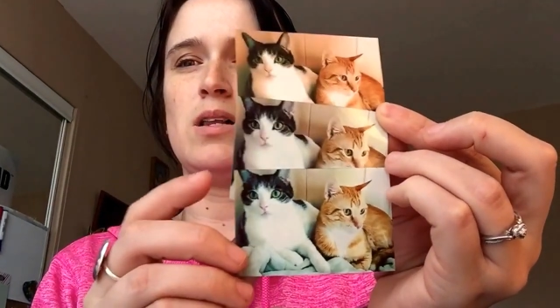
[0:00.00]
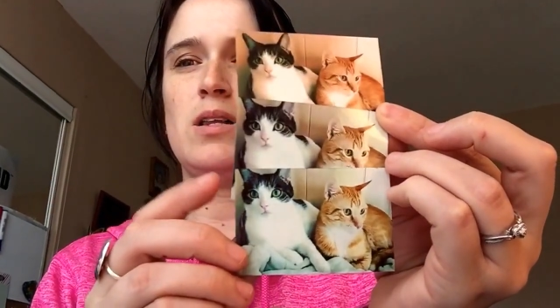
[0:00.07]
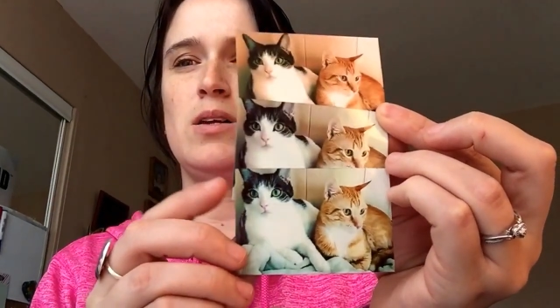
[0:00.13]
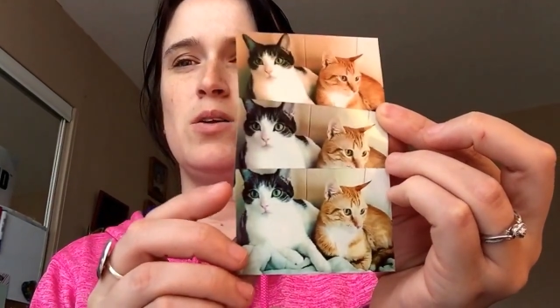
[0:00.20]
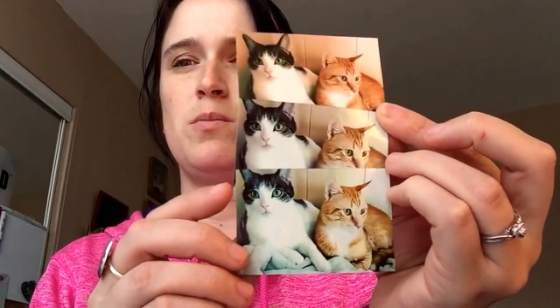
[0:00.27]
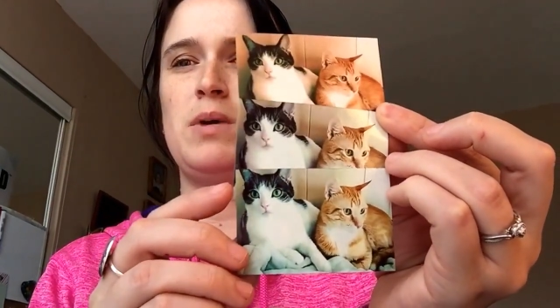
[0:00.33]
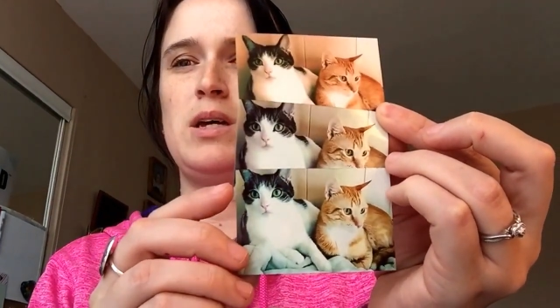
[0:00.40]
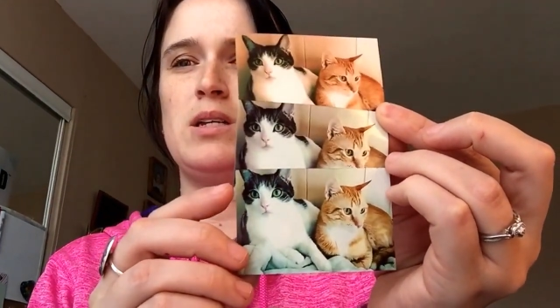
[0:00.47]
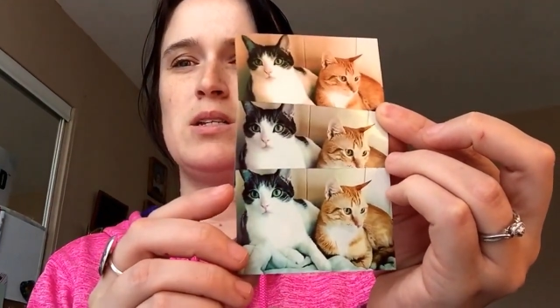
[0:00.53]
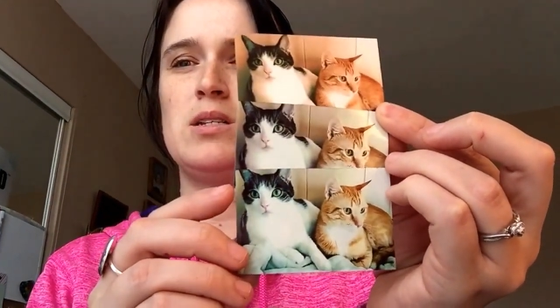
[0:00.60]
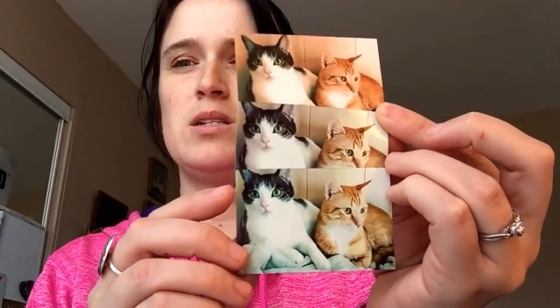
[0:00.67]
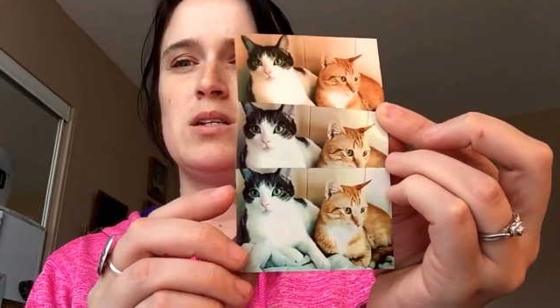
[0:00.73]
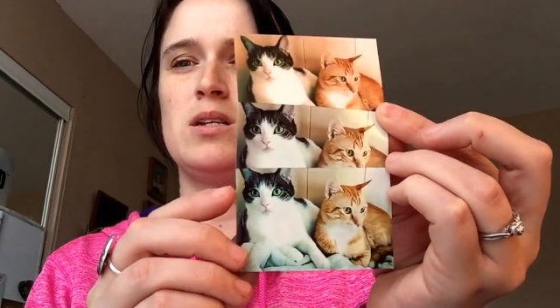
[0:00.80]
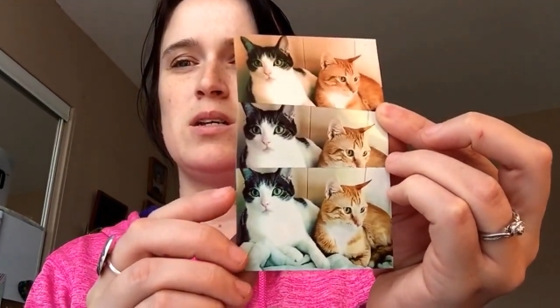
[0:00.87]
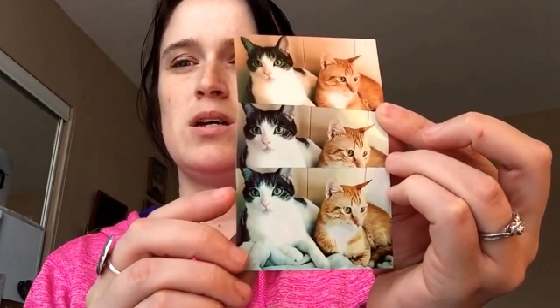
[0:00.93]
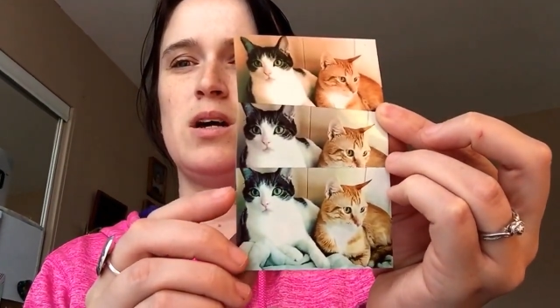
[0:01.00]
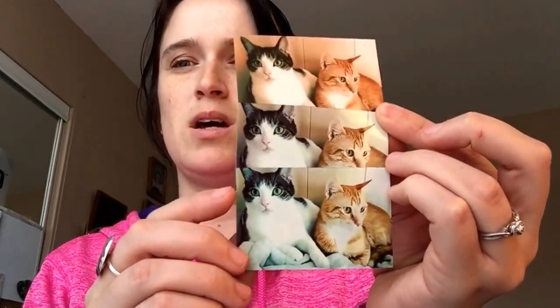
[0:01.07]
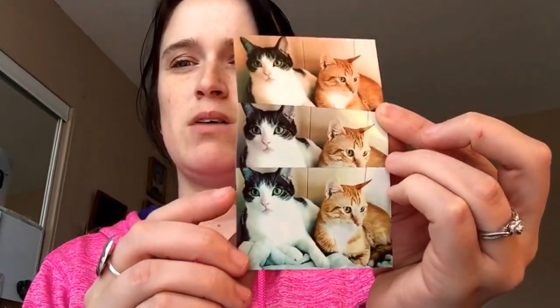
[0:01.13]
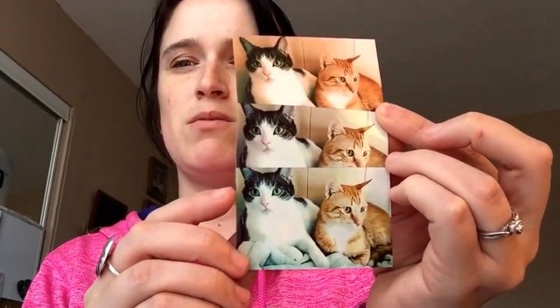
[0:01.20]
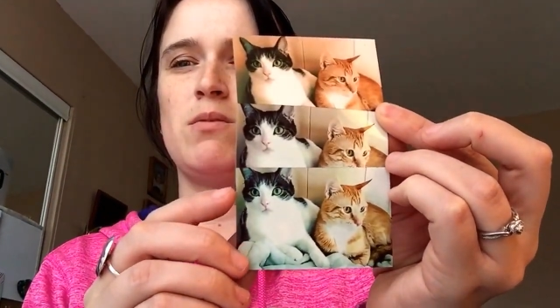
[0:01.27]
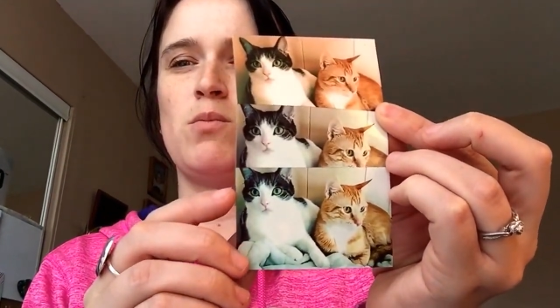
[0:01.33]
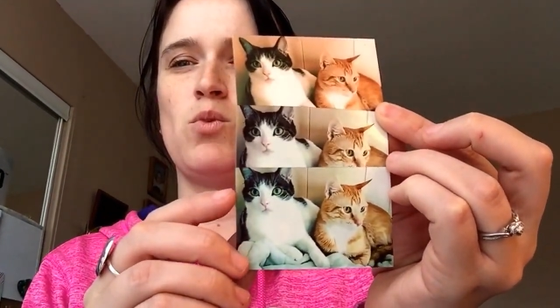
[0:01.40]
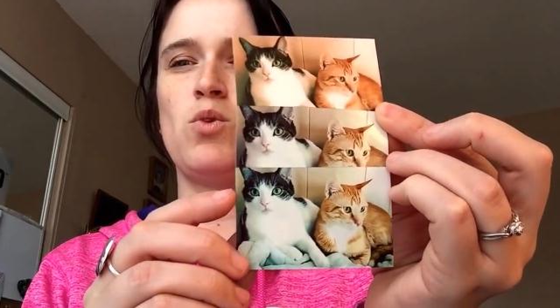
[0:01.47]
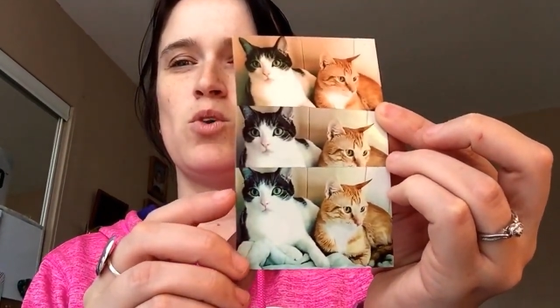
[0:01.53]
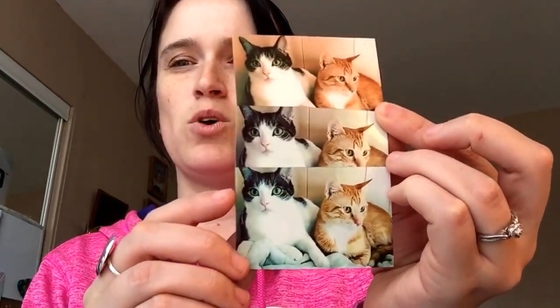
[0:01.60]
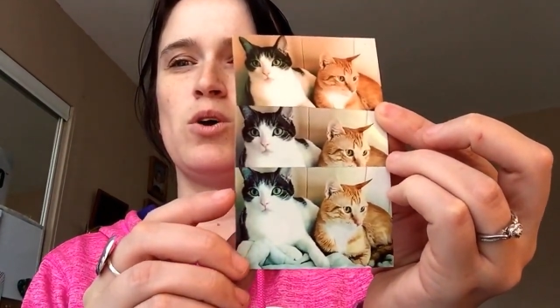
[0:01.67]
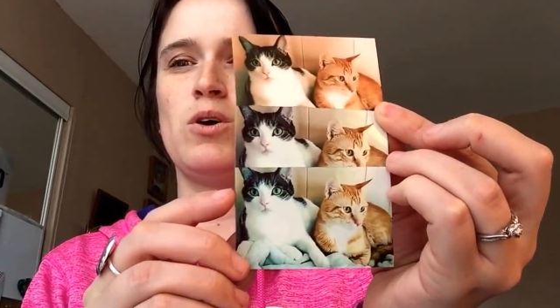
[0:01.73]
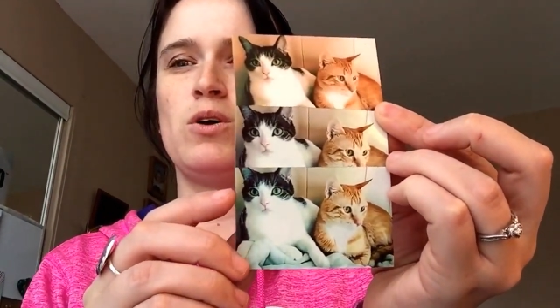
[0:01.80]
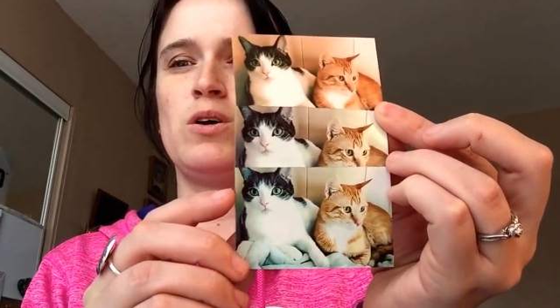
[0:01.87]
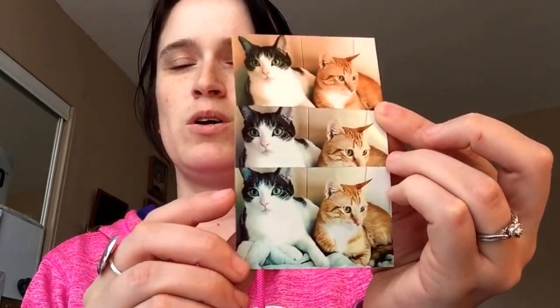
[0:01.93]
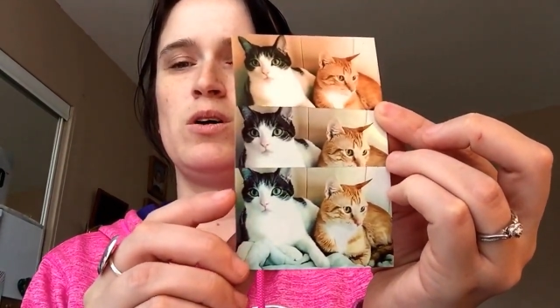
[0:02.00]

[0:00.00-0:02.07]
little bit of a more,